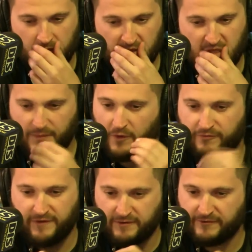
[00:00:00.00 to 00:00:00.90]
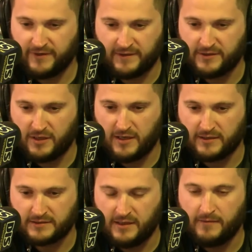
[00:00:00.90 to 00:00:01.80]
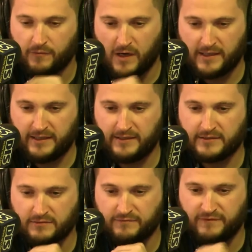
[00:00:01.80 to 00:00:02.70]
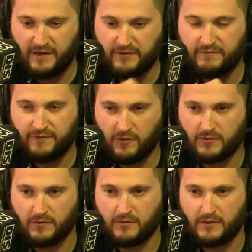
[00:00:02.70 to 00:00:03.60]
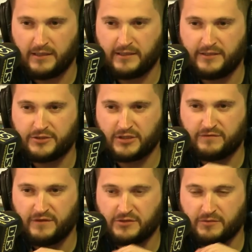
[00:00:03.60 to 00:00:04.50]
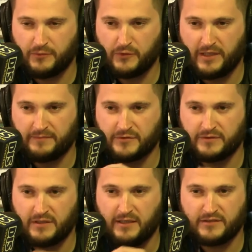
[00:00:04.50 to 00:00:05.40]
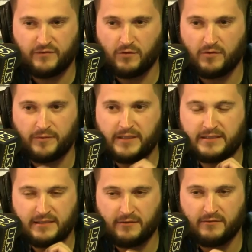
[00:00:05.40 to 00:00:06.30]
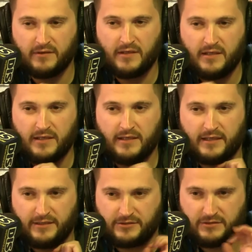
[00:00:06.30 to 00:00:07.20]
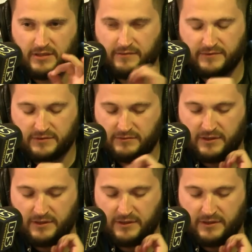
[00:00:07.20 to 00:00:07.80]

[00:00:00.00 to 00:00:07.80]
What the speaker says: they're both very friendly dogs. Rocket is very vocal, and he's just finished a boot camp, so he's not as vocal, but he's still he was